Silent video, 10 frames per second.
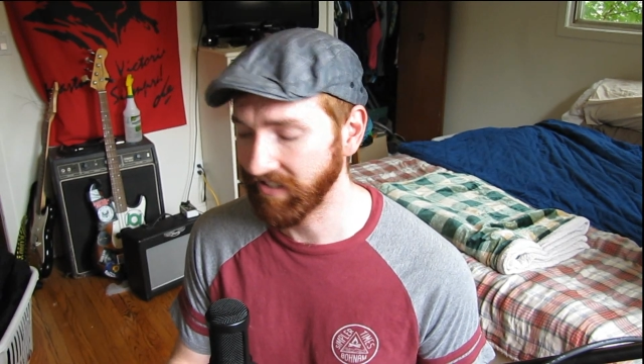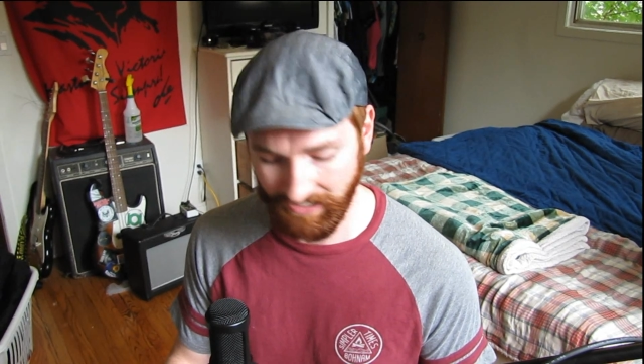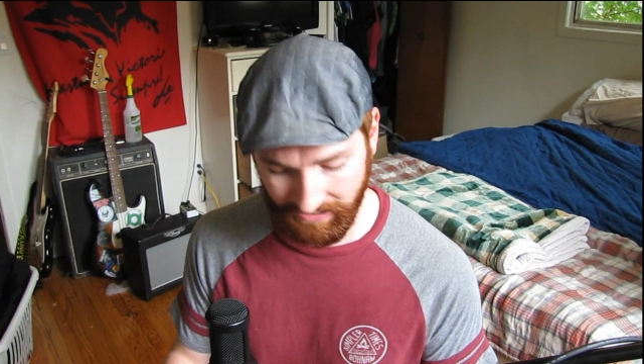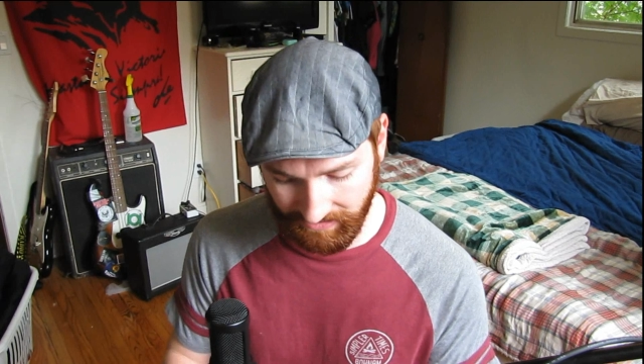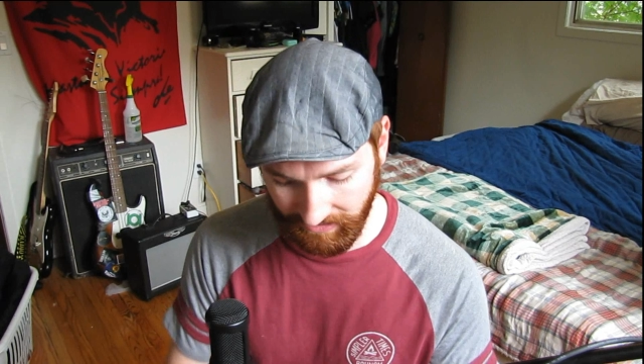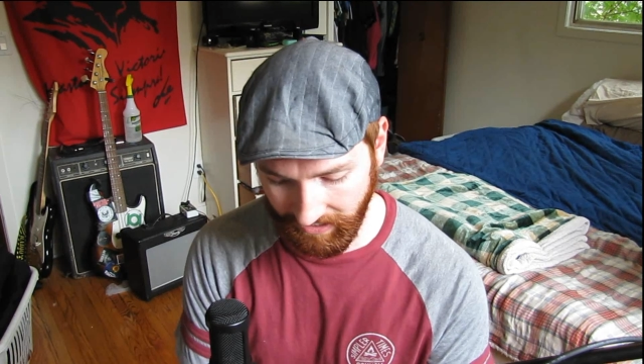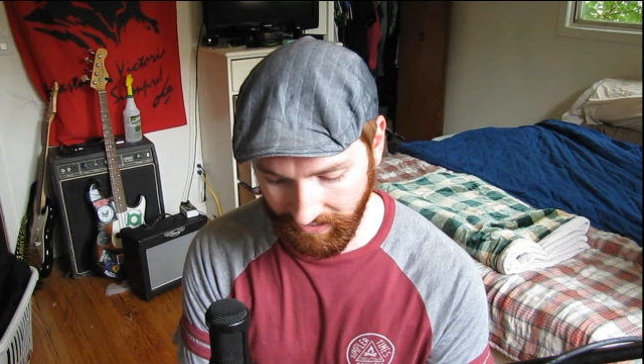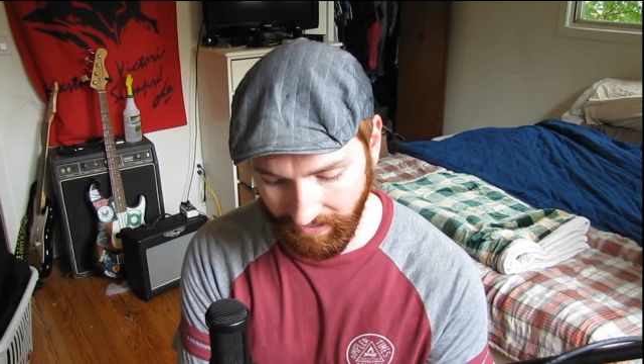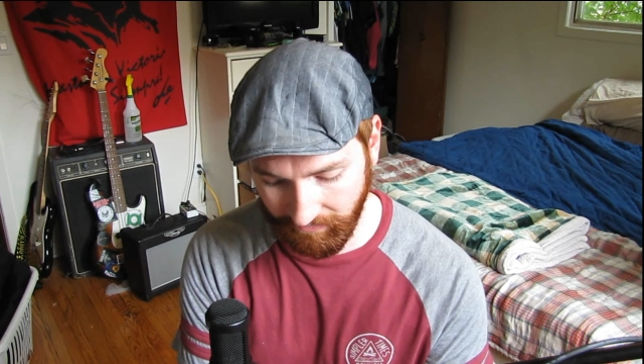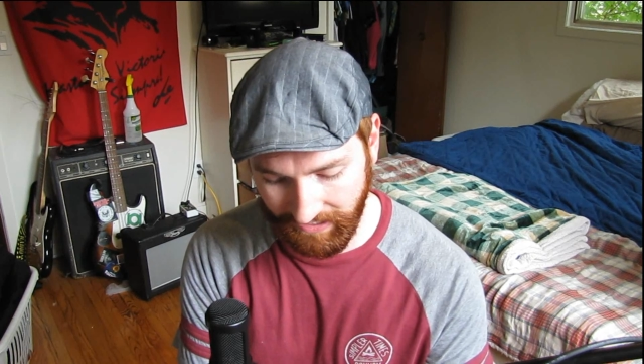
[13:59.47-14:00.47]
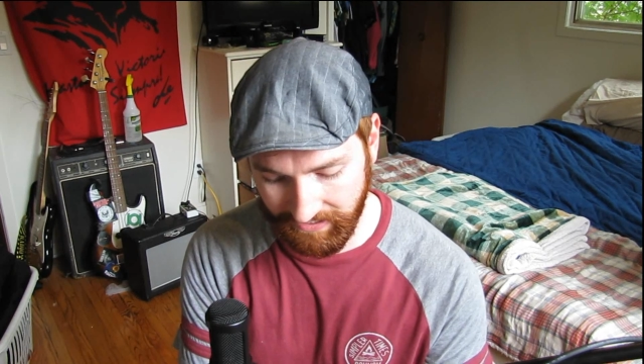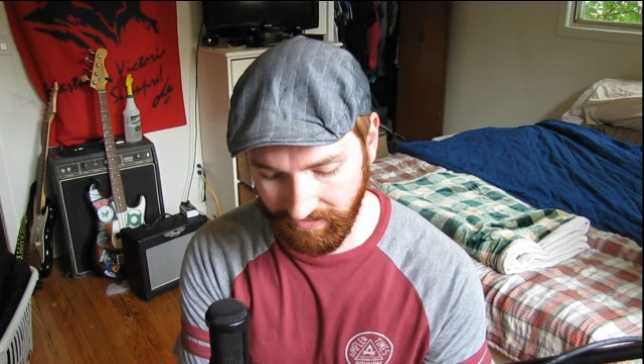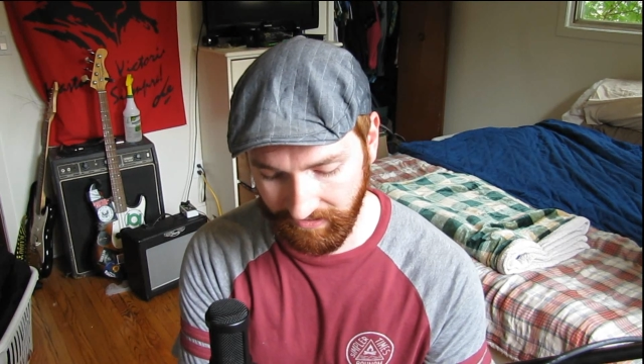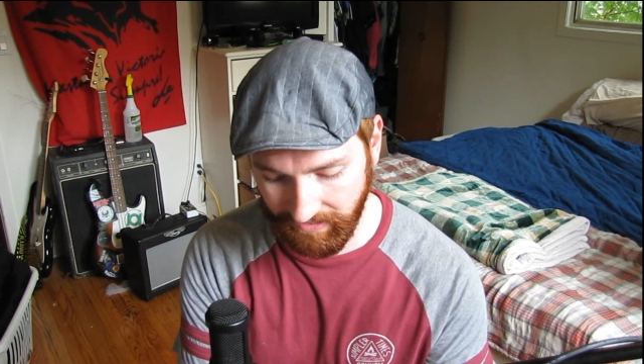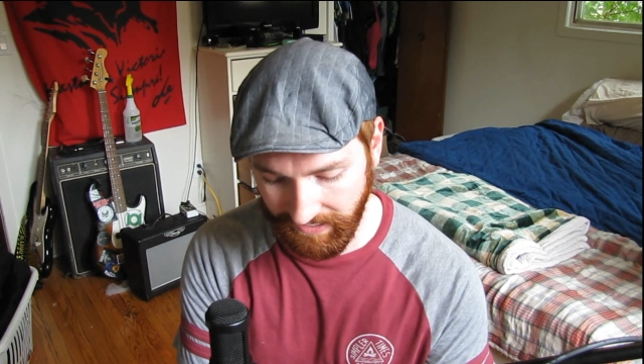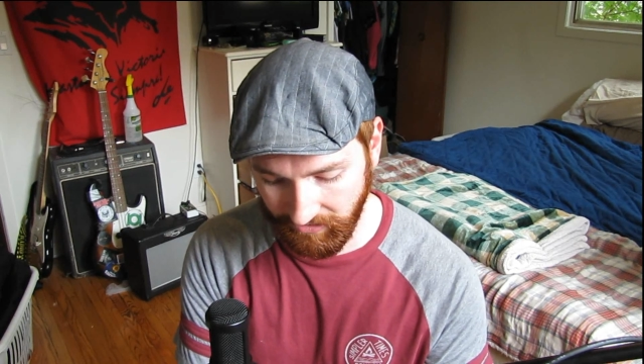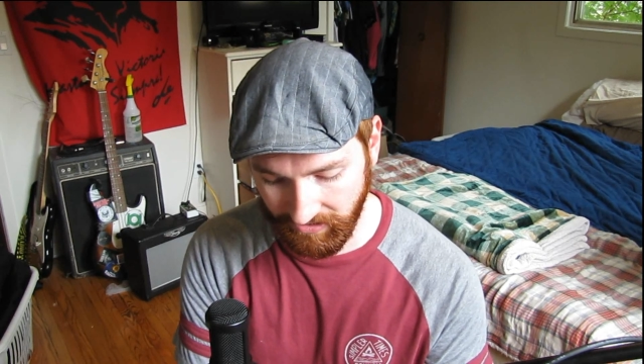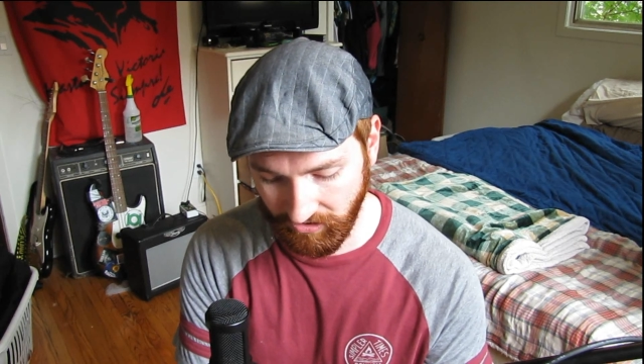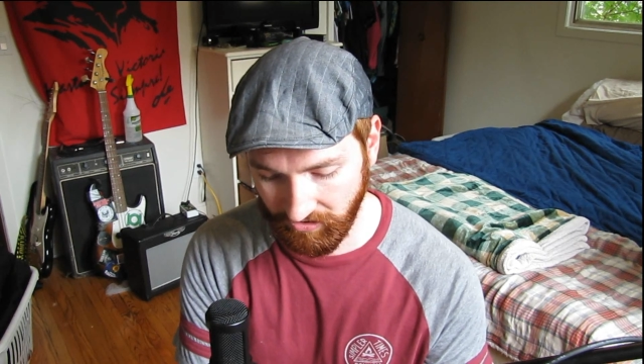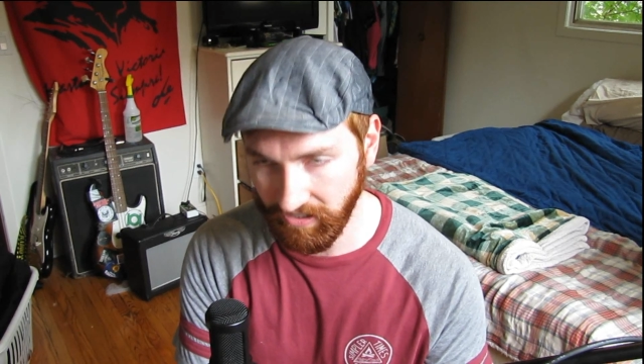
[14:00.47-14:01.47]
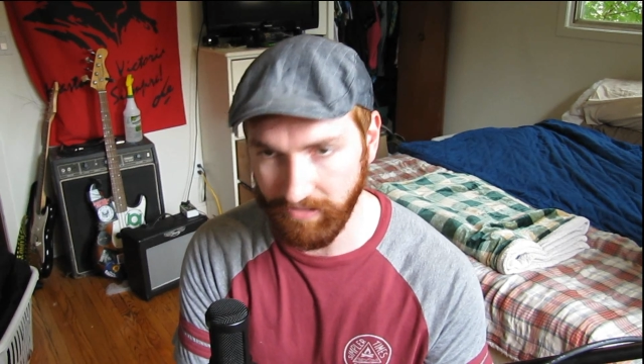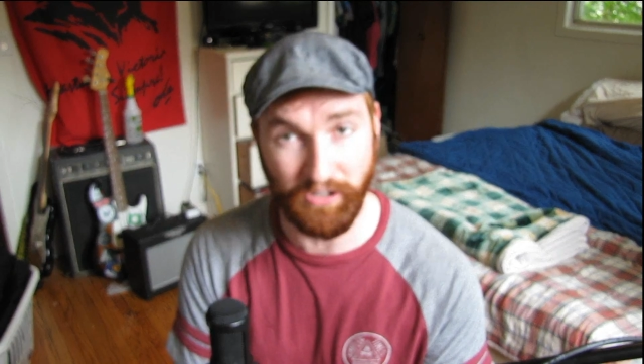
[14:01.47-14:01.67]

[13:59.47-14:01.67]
and I have less than 1,000 streams,